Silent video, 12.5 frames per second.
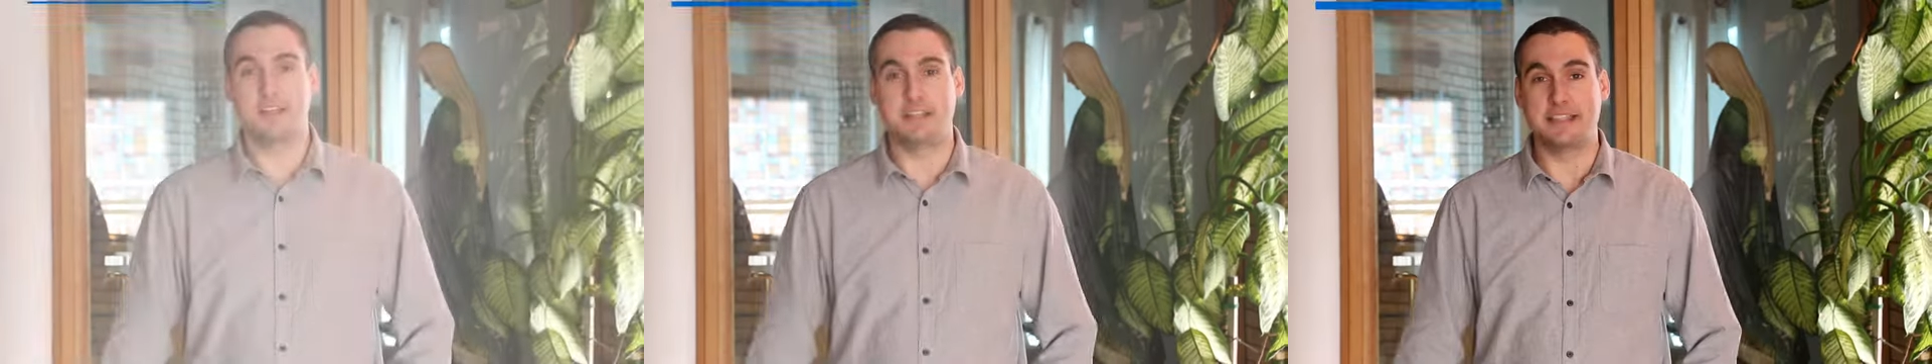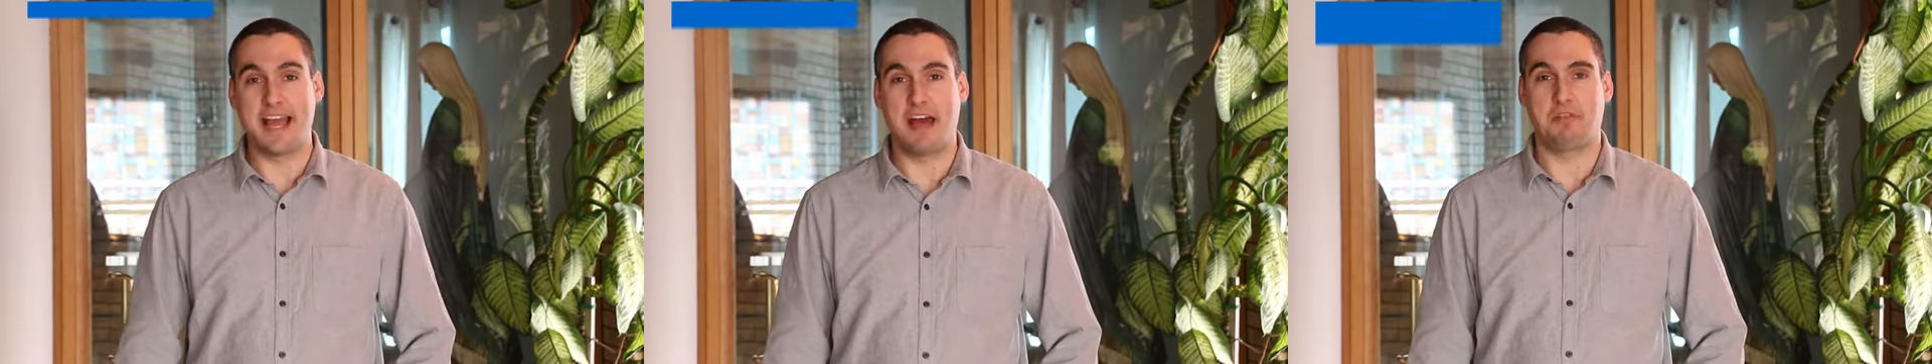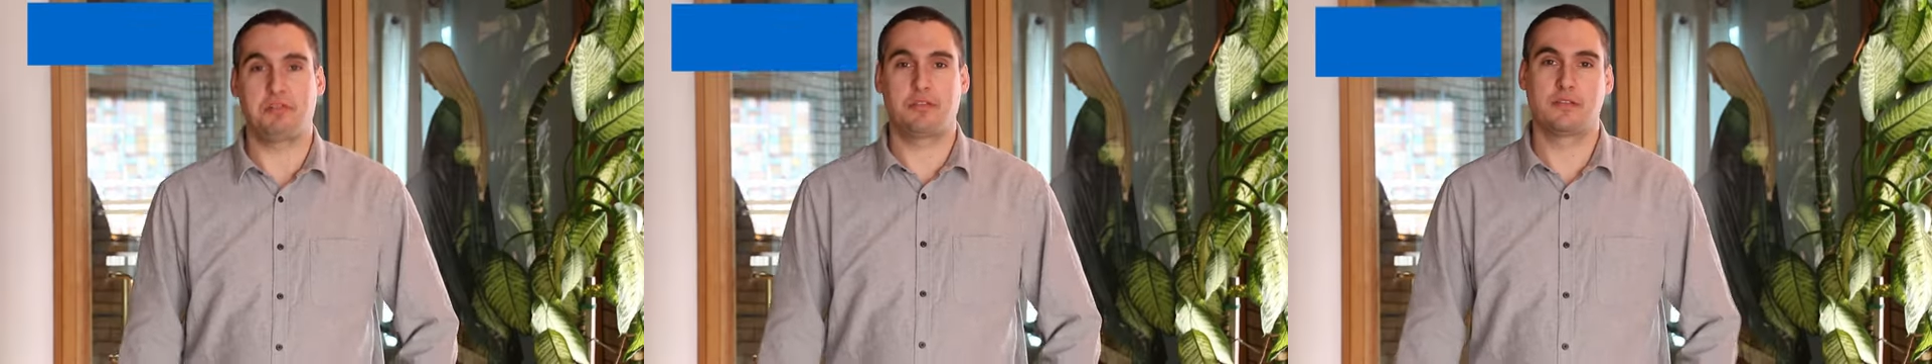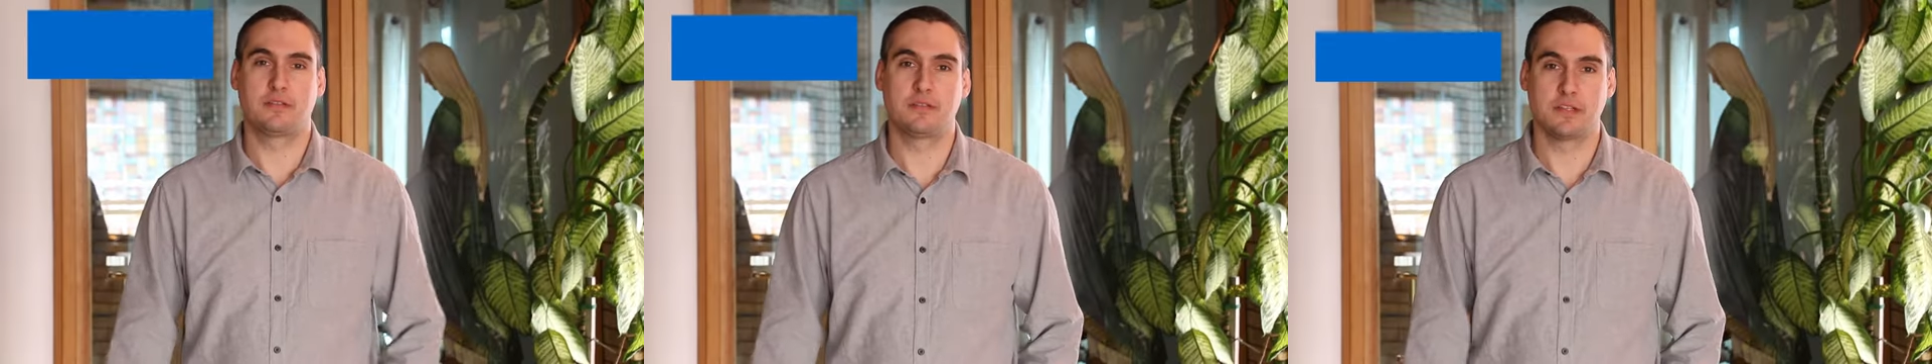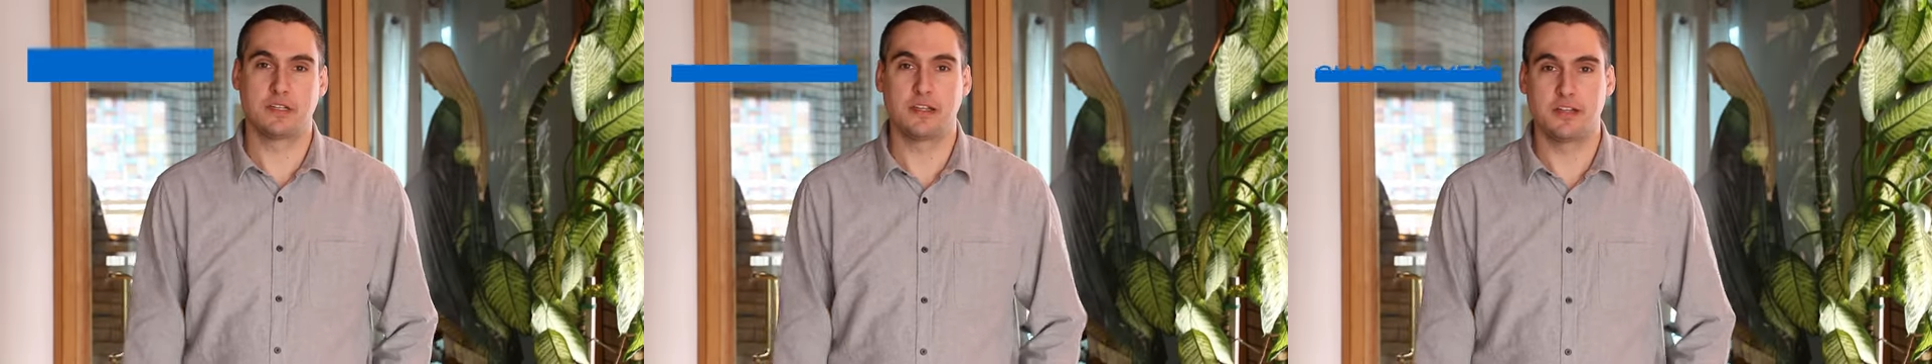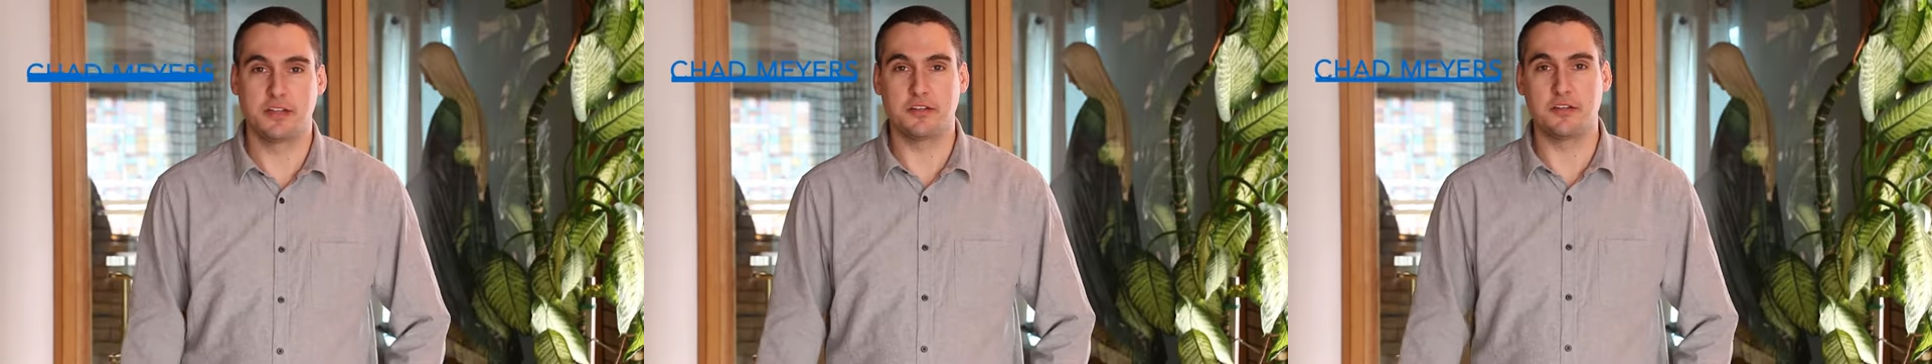Death.
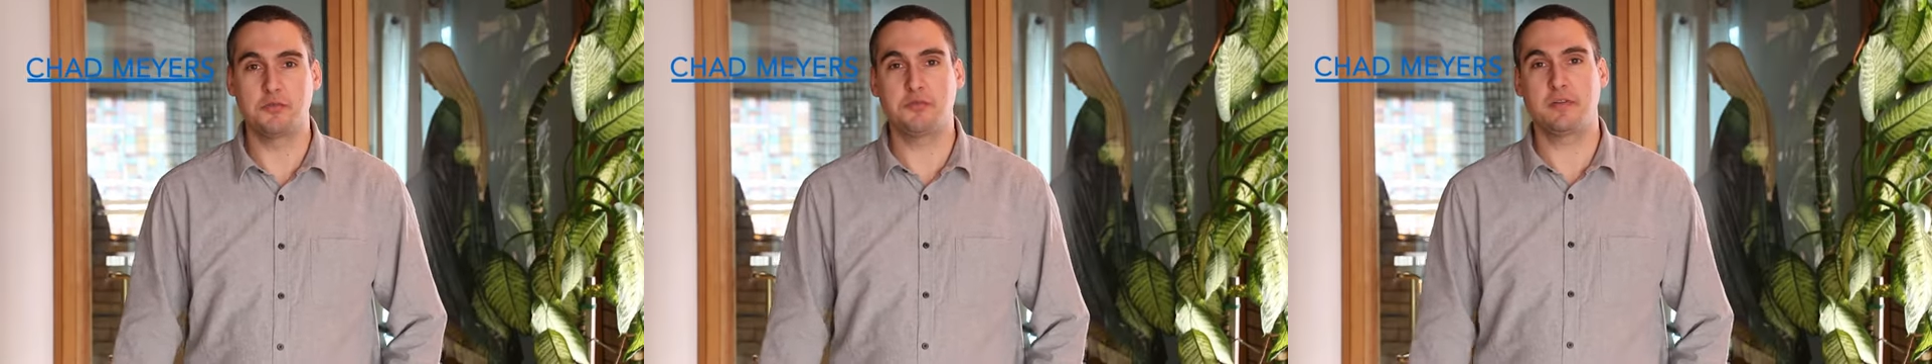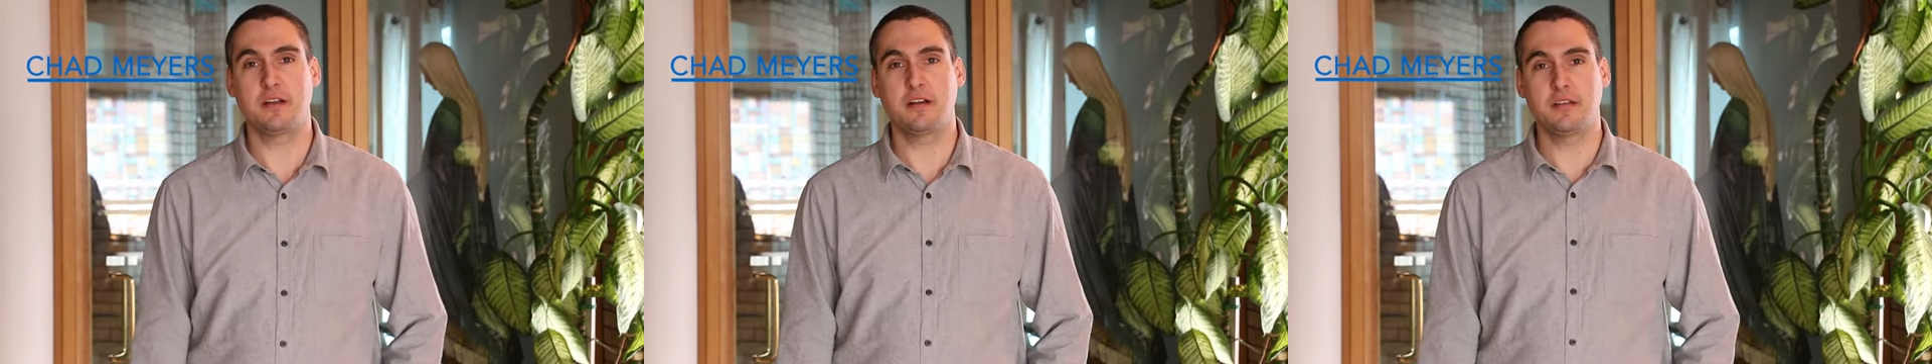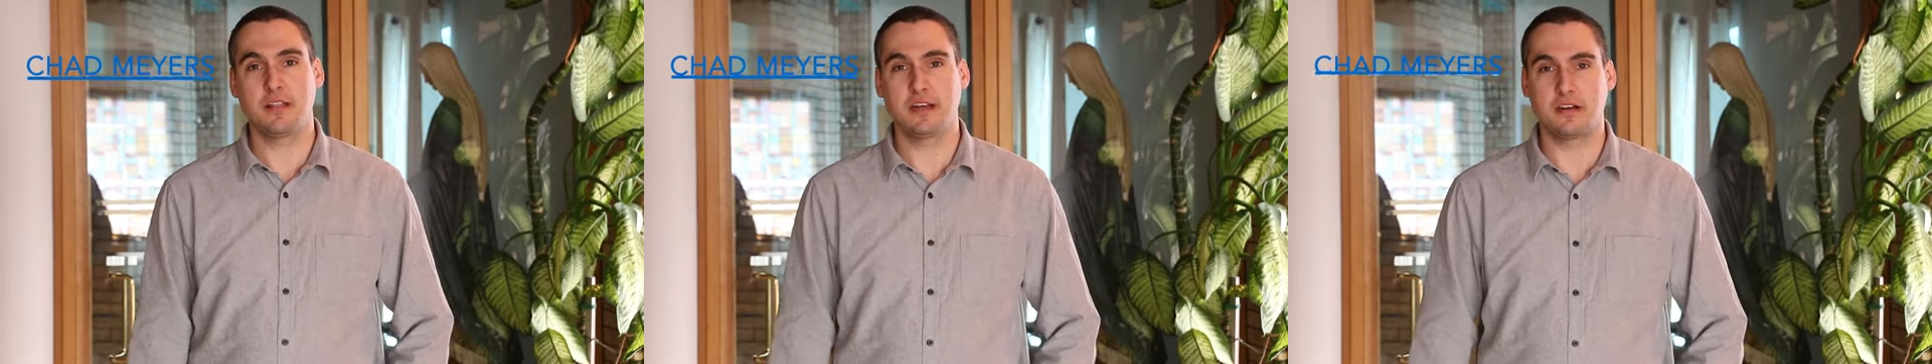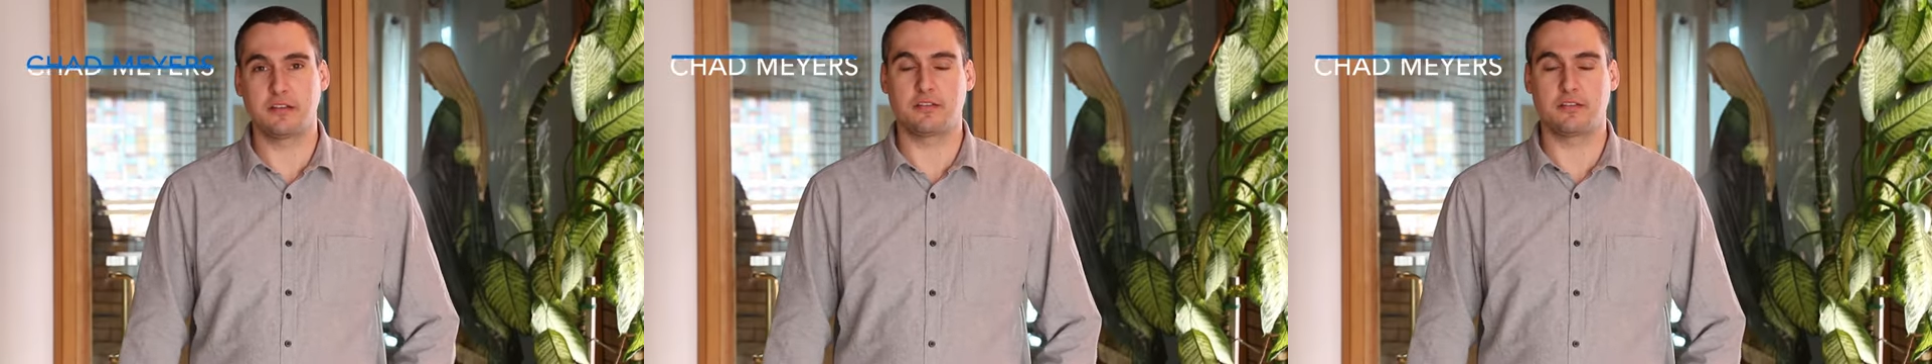Do you fear that it